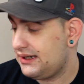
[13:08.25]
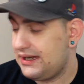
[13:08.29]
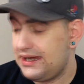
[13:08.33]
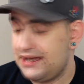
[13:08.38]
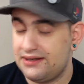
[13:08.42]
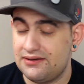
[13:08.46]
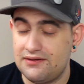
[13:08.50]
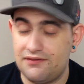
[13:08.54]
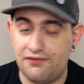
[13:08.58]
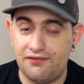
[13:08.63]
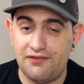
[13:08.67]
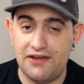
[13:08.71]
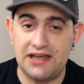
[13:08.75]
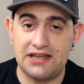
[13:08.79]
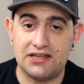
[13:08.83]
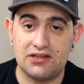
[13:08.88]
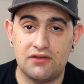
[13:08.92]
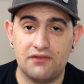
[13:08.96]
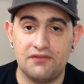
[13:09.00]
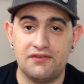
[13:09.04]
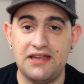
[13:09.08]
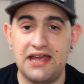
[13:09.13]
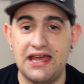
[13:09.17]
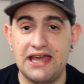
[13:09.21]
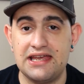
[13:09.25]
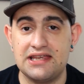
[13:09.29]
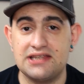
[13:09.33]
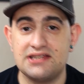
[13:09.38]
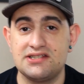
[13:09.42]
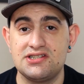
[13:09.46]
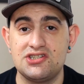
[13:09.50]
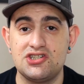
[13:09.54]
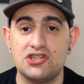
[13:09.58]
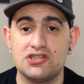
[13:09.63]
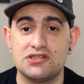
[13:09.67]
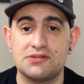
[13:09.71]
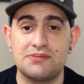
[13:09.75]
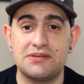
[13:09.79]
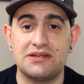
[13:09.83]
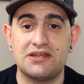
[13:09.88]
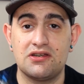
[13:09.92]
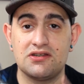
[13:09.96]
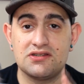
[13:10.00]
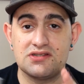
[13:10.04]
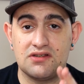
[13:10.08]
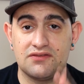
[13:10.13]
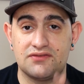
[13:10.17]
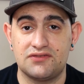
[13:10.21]
and the fact of that is just
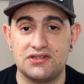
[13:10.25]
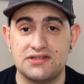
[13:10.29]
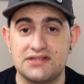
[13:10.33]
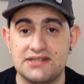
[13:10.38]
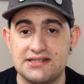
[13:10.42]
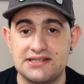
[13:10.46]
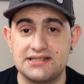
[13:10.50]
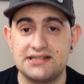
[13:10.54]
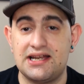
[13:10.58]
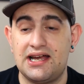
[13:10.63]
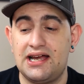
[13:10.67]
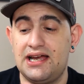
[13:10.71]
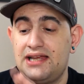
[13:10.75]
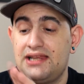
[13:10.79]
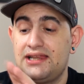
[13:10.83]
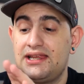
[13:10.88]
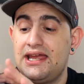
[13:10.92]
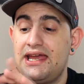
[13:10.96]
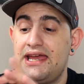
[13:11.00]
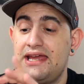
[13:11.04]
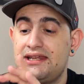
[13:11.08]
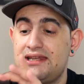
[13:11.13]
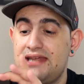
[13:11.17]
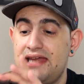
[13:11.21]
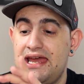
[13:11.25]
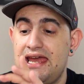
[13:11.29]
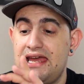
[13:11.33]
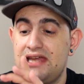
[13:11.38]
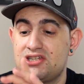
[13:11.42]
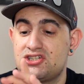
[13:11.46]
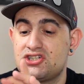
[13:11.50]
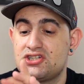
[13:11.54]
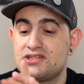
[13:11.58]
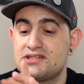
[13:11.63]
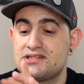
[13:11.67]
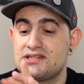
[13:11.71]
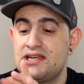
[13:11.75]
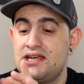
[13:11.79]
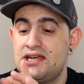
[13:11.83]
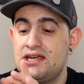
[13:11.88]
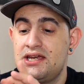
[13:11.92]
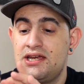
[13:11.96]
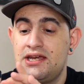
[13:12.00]
because of the style and the edges.